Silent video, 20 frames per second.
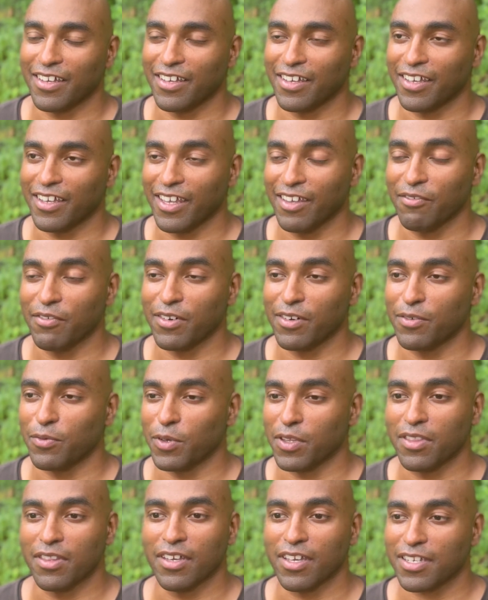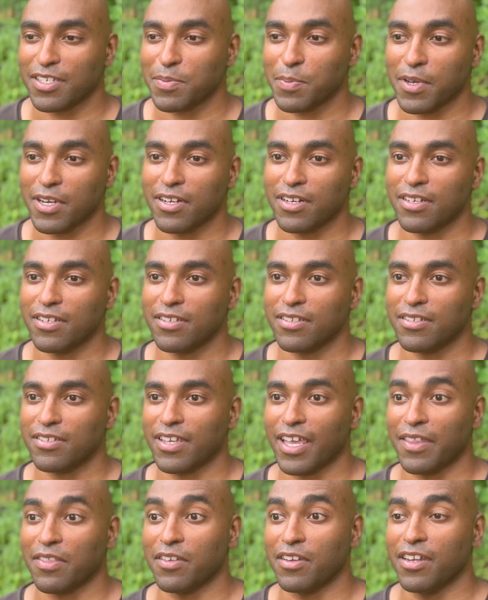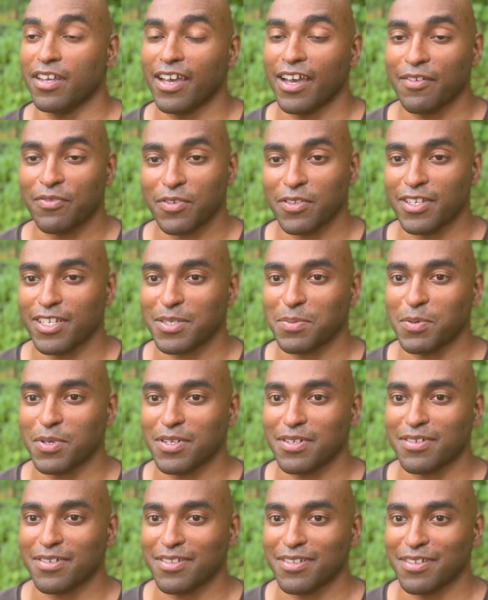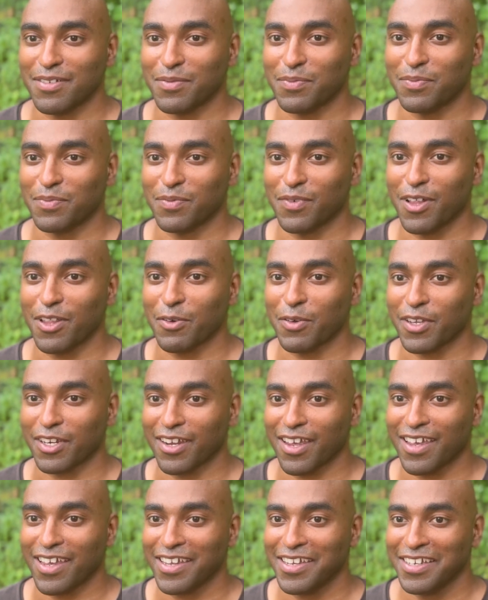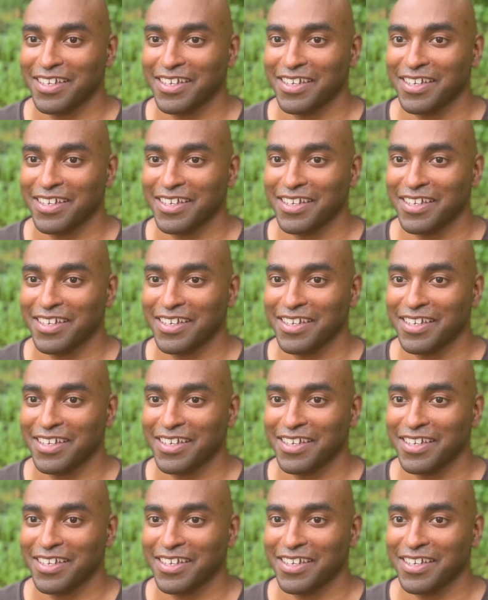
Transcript: Even with the experience and the day after the experience and the following day,